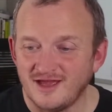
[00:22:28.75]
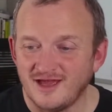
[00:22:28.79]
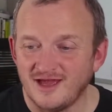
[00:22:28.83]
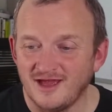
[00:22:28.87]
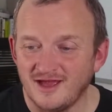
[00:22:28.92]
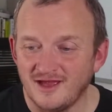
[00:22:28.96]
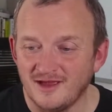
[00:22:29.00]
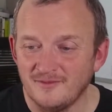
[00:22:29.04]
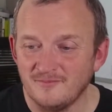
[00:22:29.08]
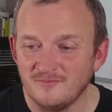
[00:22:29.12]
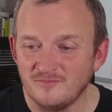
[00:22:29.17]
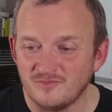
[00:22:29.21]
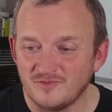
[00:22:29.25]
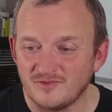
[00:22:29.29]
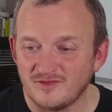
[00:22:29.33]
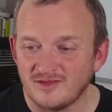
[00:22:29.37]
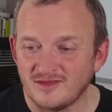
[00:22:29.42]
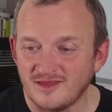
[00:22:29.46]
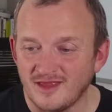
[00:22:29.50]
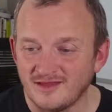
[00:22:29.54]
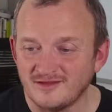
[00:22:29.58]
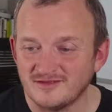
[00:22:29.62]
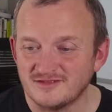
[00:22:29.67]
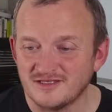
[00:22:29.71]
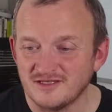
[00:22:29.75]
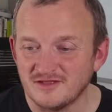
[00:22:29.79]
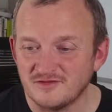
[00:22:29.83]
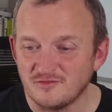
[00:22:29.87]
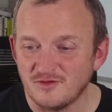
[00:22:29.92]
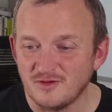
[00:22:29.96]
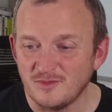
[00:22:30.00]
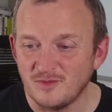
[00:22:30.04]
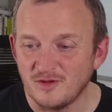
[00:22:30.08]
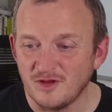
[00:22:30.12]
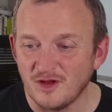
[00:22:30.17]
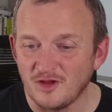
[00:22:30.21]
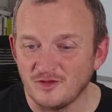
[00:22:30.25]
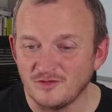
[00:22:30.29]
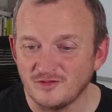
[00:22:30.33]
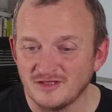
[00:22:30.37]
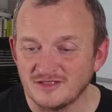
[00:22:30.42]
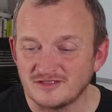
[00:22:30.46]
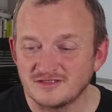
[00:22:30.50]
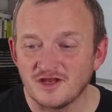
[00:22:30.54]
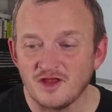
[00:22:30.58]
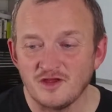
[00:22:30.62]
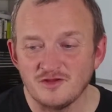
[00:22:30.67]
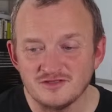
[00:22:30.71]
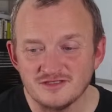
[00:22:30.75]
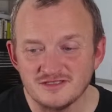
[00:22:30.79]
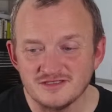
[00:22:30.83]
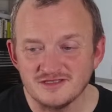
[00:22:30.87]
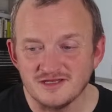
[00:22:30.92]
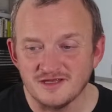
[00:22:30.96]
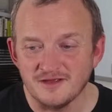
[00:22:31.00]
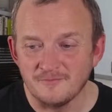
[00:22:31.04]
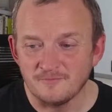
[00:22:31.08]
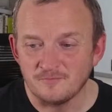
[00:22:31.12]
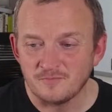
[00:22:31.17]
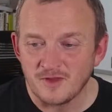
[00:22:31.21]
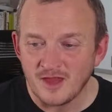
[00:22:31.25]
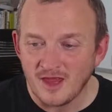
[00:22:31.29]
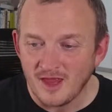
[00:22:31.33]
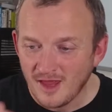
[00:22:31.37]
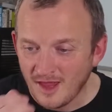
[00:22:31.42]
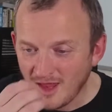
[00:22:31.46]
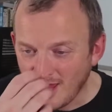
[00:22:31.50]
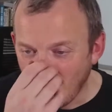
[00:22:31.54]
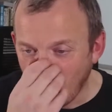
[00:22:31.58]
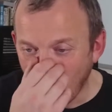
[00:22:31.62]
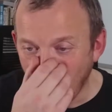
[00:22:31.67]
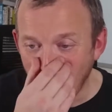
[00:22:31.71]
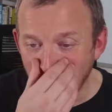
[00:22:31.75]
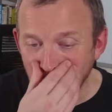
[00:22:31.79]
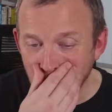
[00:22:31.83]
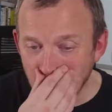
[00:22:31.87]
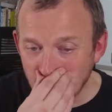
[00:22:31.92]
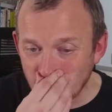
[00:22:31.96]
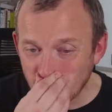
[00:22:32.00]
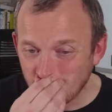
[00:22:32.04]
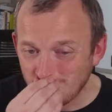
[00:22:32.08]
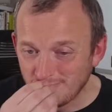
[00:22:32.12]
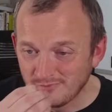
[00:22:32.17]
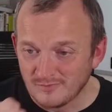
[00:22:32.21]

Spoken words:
And C3PO. It's close, isn't it?